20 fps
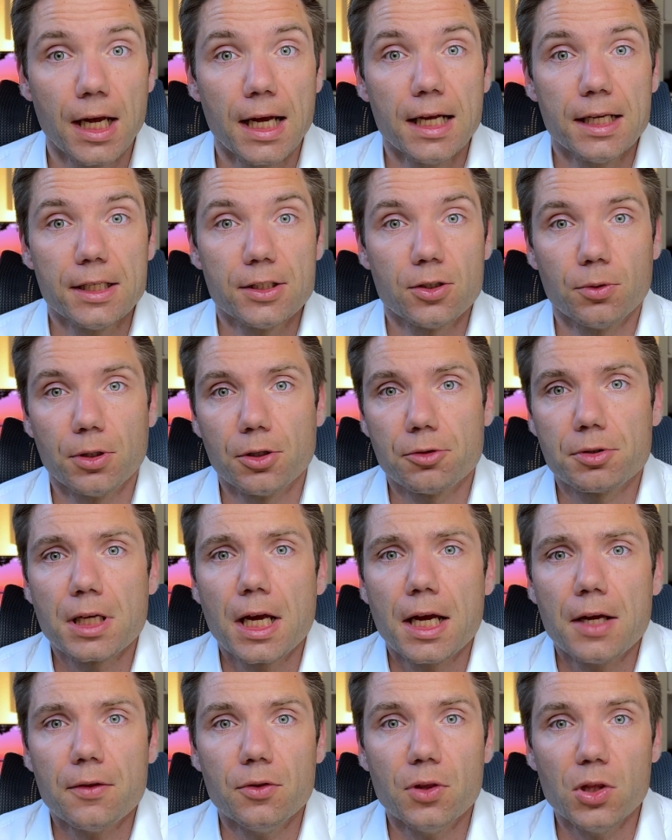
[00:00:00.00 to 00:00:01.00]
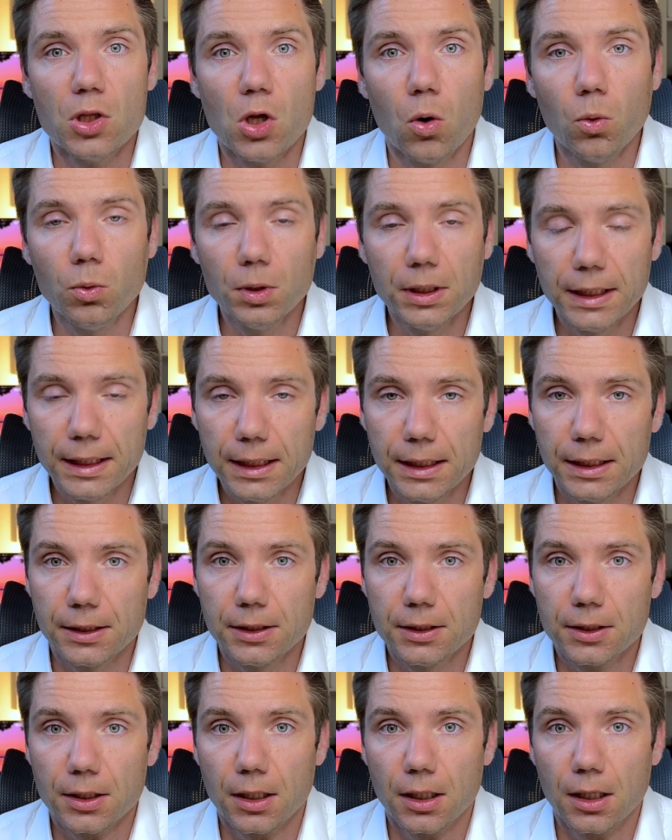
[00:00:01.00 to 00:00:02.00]
So there's no need
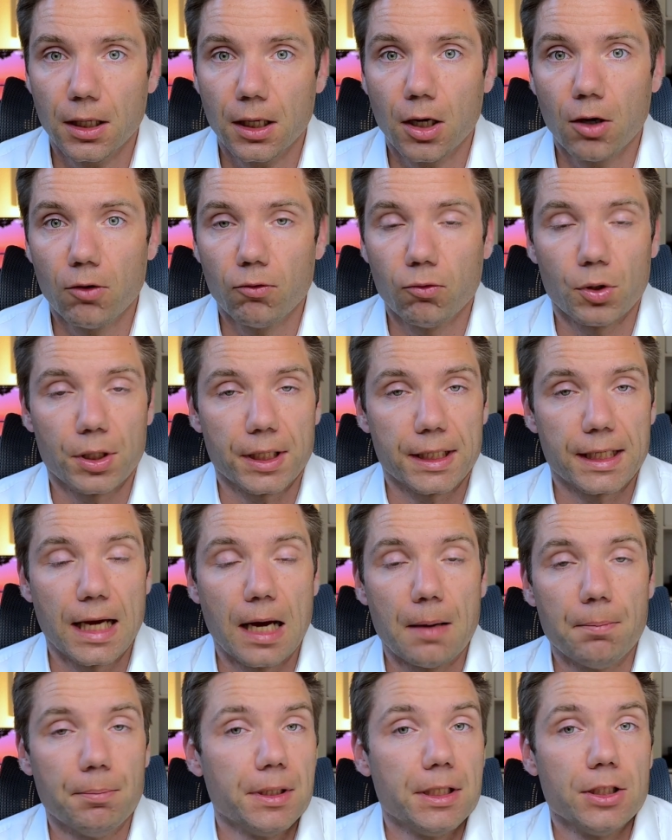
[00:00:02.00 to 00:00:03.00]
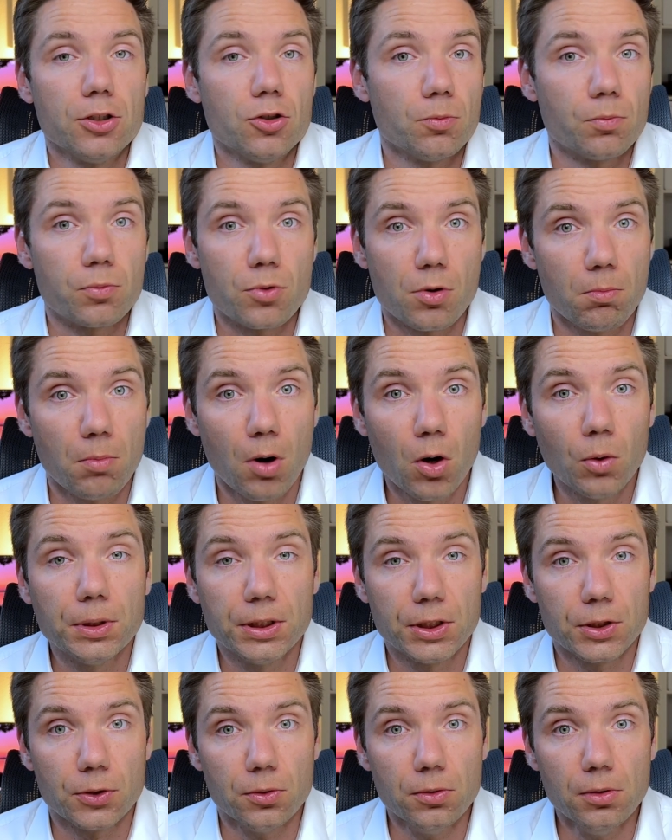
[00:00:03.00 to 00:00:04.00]
for the company to promote
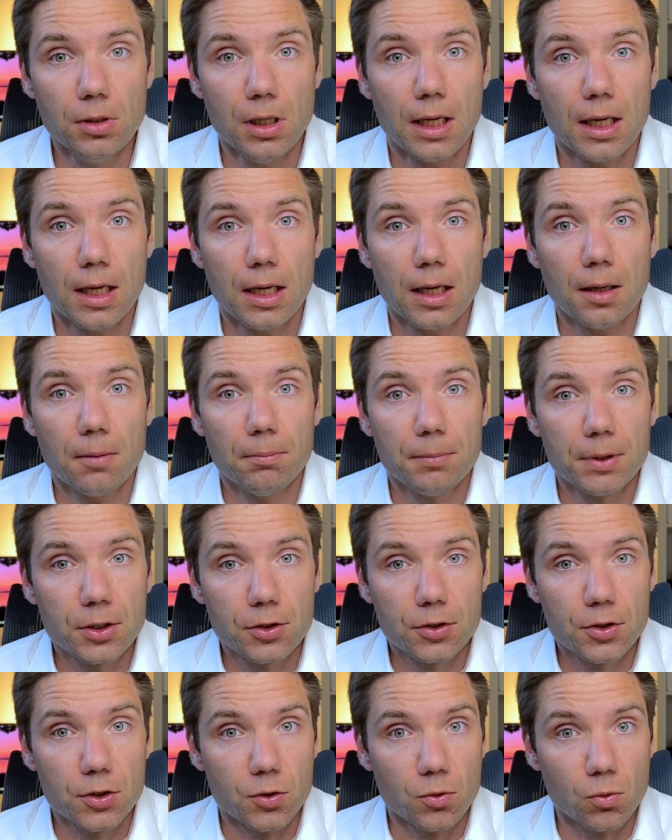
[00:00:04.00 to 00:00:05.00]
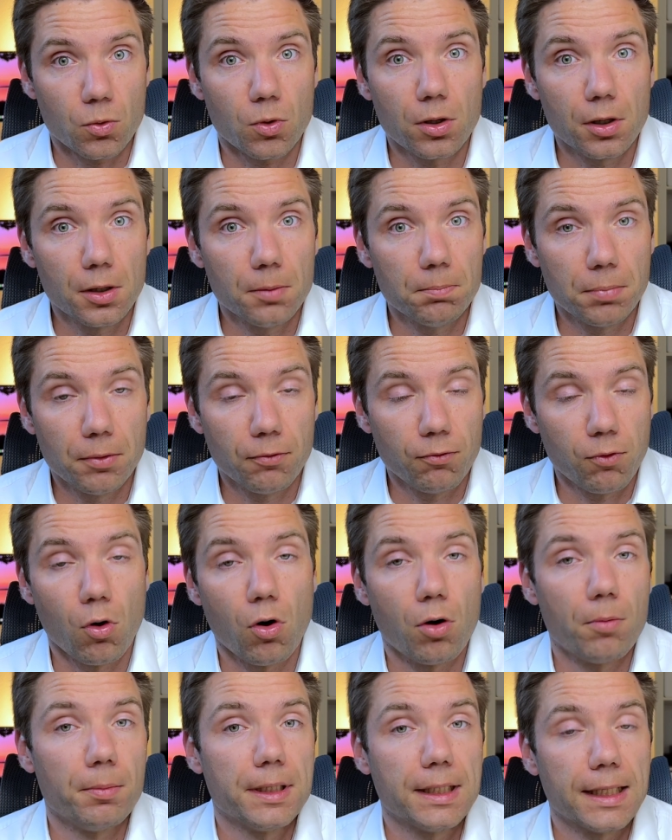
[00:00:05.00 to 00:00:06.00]
you because you're
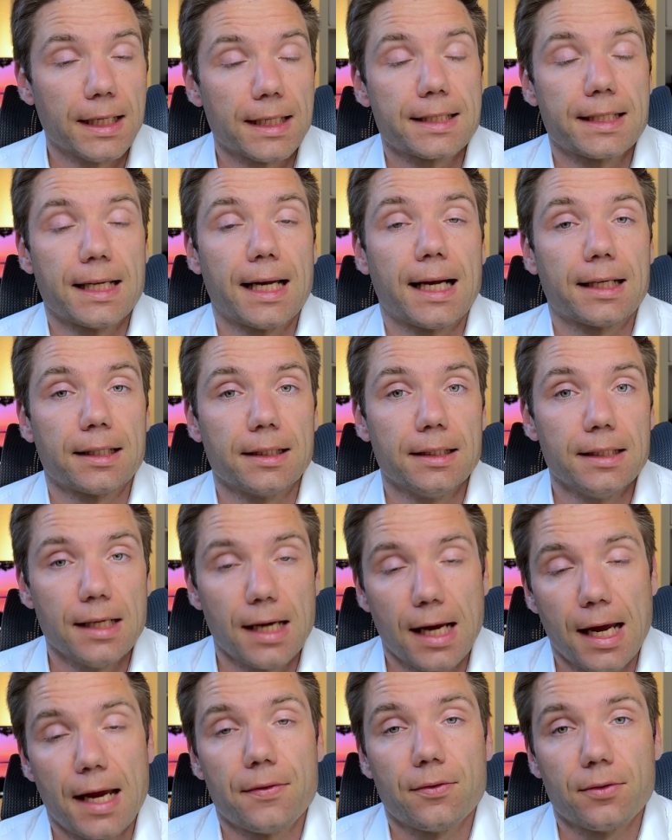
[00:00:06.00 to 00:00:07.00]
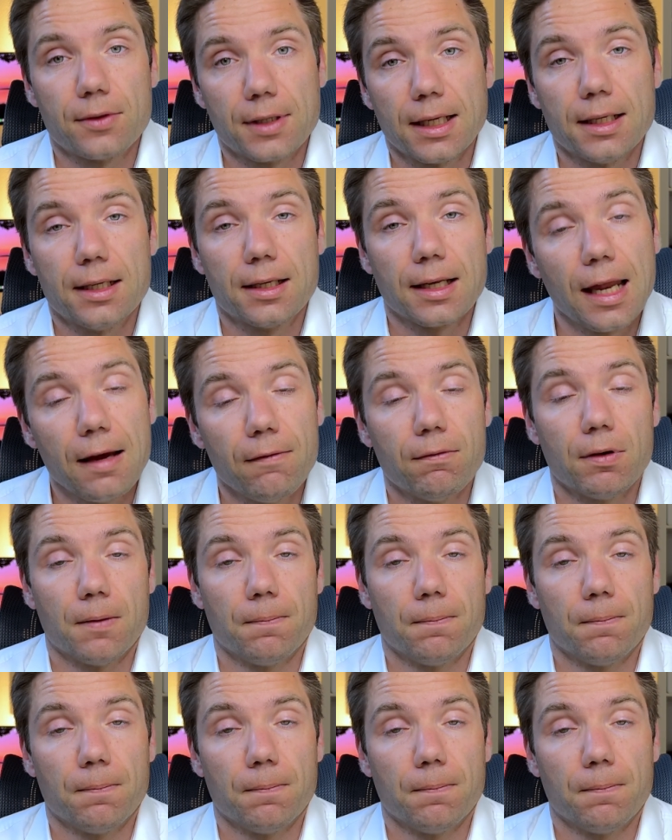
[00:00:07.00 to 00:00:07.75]
performing exactly at that level.